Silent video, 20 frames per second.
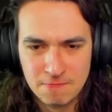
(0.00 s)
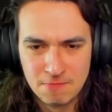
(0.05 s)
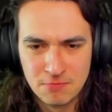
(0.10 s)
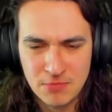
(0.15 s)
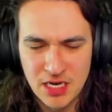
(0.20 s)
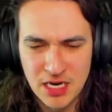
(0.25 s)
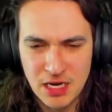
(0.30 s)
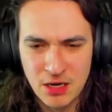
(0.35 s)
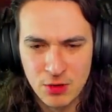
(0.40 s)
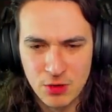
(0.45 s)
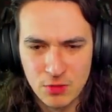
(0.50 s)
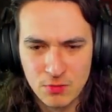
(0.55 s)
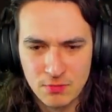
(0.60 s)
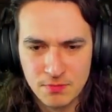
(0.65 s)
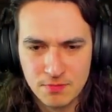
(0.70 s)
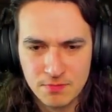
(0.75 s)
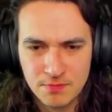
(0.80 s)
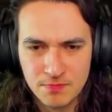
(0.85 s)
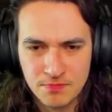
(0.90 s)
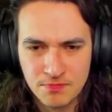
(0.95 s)
Ow.
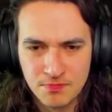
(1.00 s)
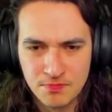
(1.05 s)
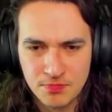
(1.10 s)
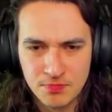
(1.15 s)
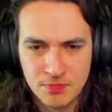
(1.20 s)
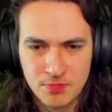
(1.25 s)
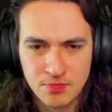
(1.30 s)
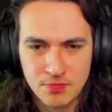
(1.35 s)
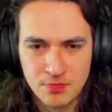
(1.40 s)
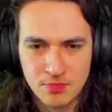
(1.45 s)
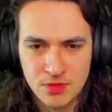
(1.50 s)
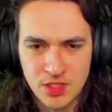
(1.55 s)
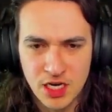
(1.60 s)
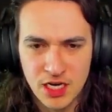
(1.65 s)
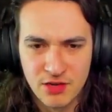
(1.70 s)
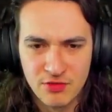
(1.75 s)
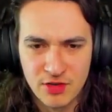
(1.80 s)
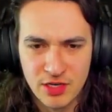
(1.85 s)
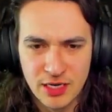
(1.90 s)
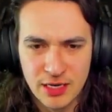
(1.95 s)
Not
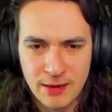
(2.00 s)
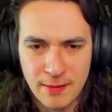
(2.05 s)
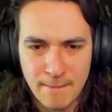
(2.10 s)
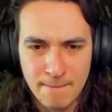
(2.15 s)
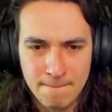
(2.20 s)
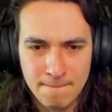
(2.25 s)
ever again.